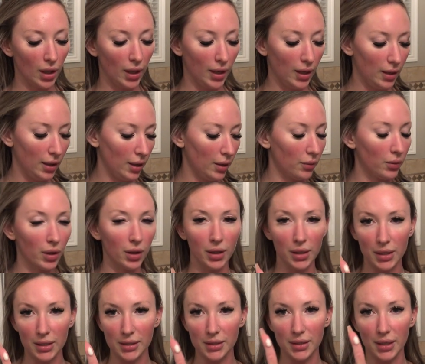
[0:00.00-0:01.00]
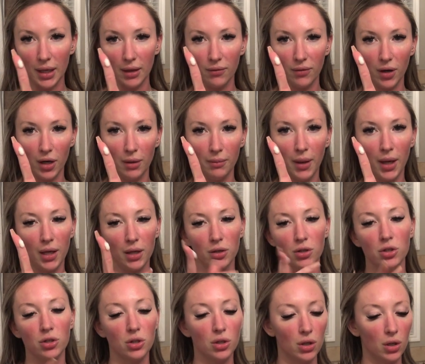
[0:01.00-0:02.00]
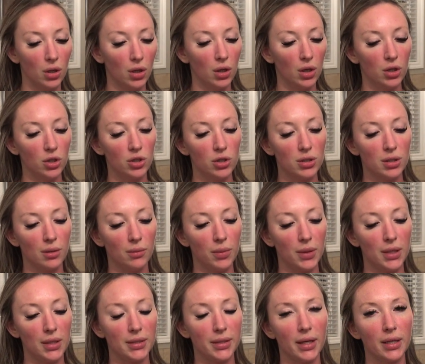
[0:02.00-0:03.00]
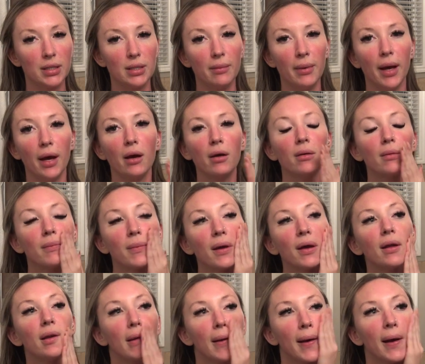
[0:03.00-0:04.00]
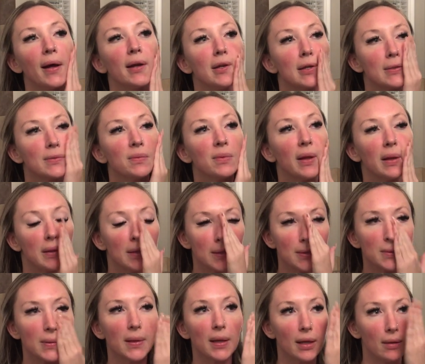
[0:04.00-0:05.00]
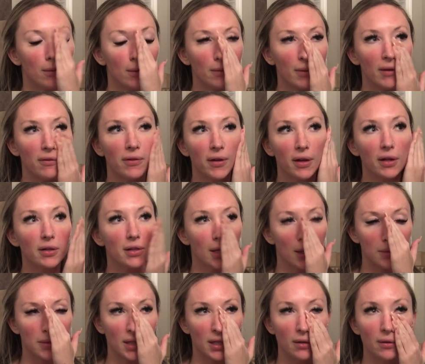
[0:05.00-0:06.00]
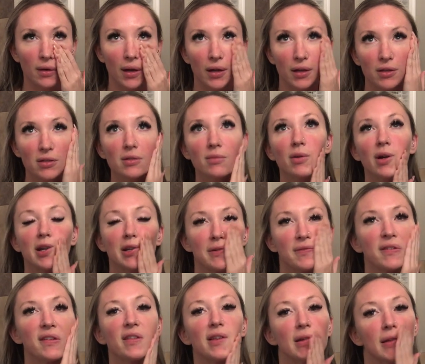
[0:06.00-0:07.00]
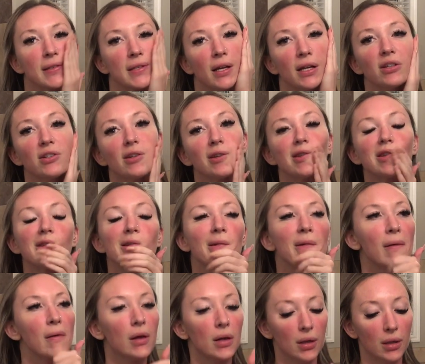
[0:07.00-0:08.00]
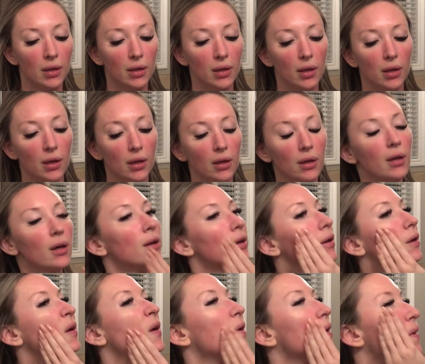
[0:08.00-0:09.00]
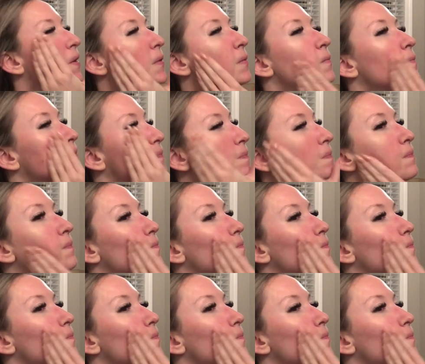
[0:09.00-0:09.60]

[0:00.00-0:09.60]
and it really doesn't take very much just a pea size amount and I just blend this in with my fingertips I do not use a brush for this I just kind of go